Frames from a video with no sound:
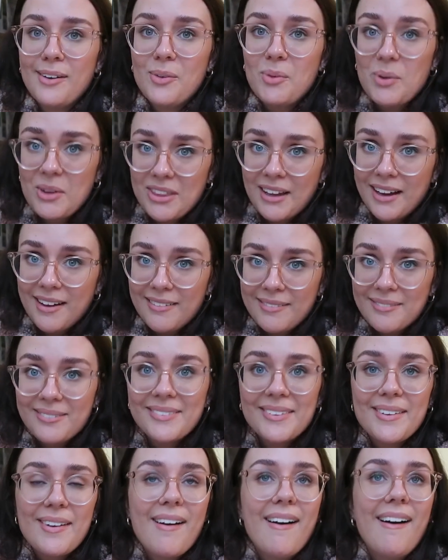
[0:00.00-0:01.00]
With that.
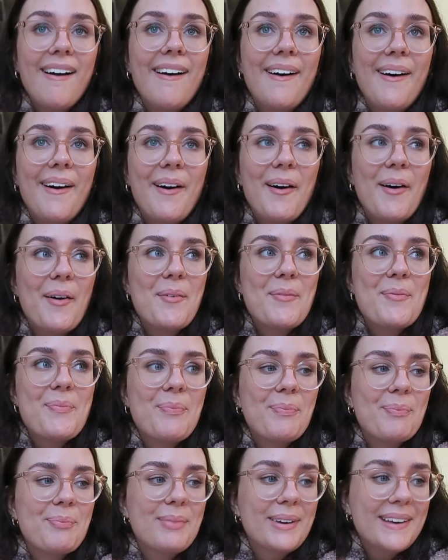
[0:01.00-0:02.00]

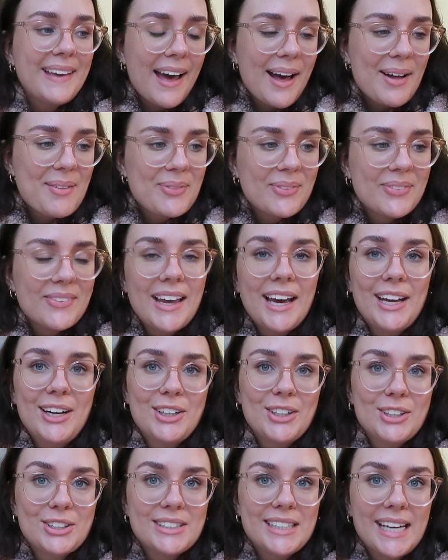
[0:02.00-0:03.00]
But yeah, had a
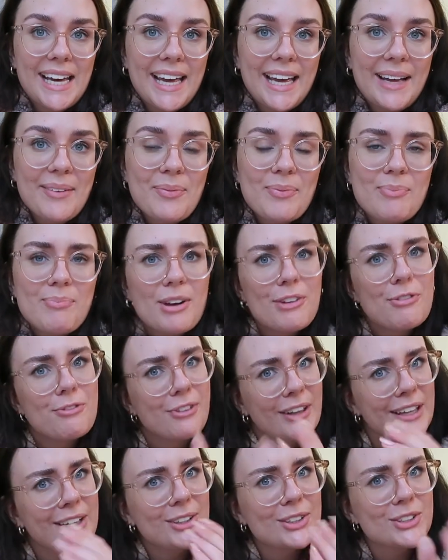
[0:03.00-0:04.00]
good day. My
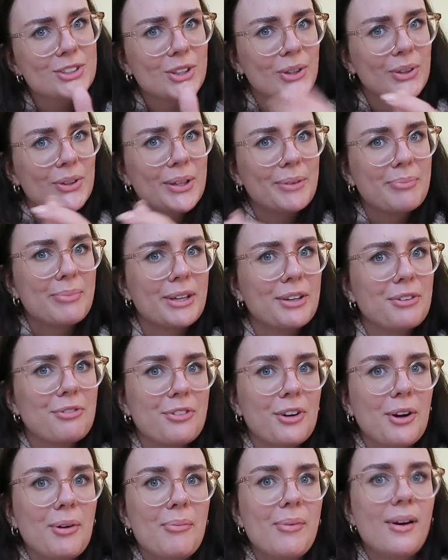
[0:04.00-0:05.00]
fingers hurt a bit
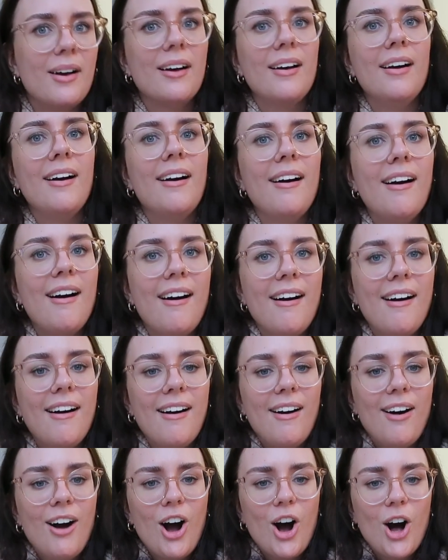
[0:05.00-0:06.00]
from
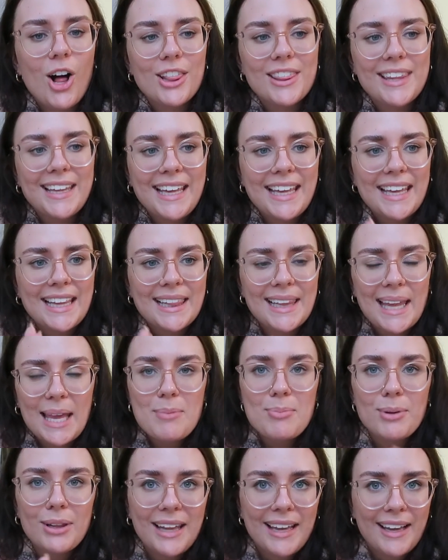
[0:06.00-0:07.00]
all the
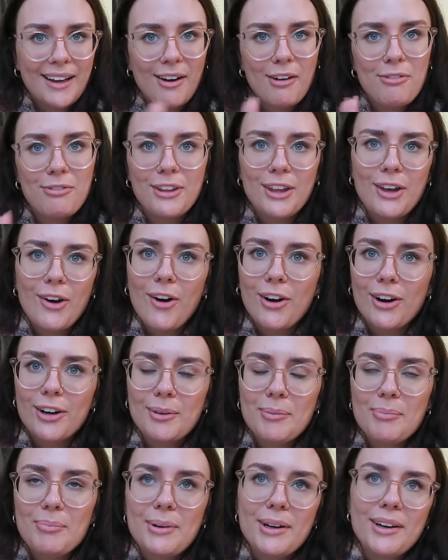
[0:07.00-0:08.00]
labeling of the
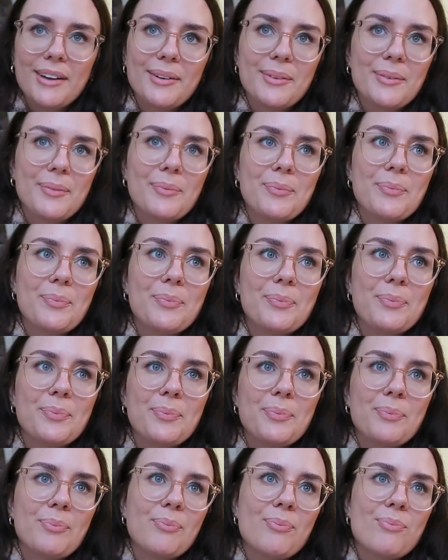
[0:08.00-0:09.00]
yarn, but
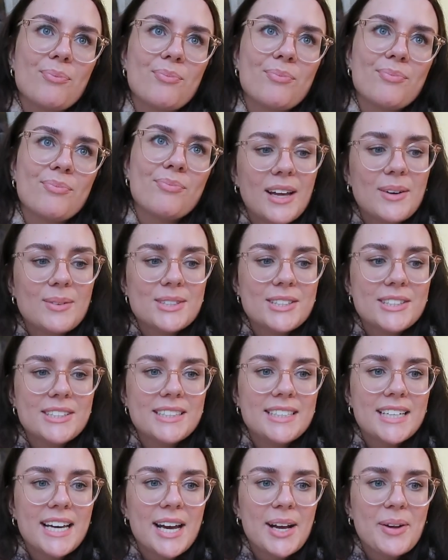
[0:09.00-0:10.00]
that was
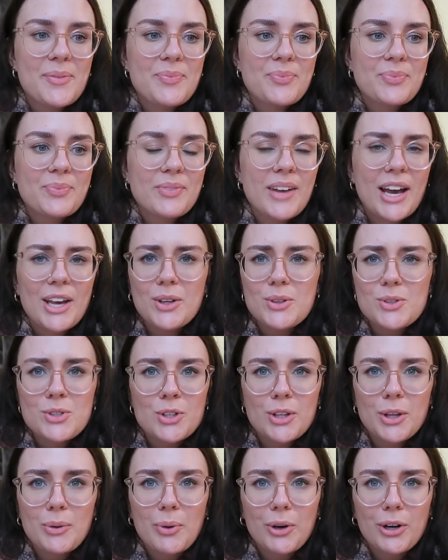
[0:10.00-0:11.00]
today. I
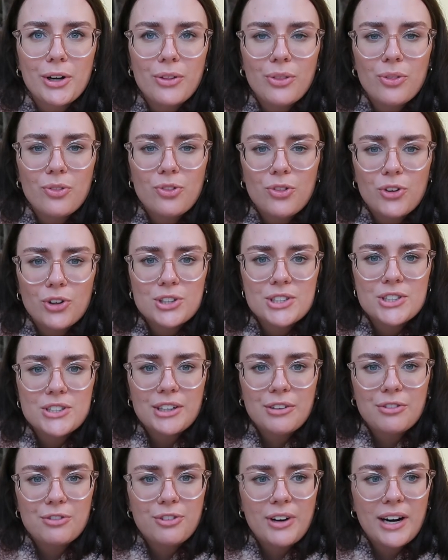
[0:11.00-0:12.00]
usually work
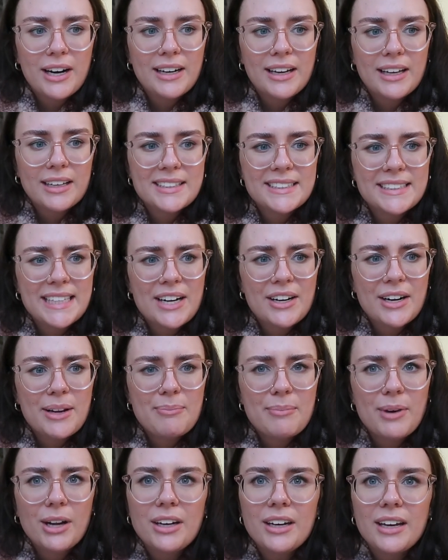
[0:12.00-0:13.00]
Thursday, Friday, Saturday,
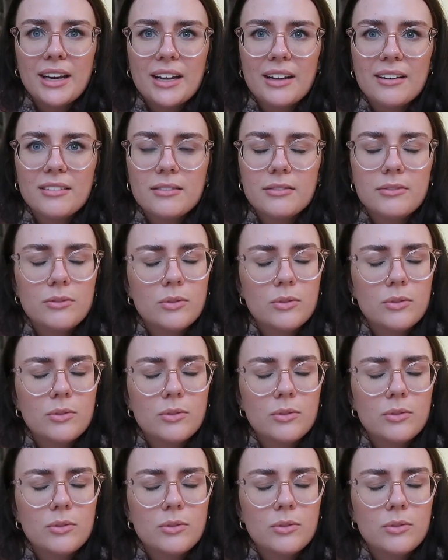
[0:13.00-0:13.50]
Monday.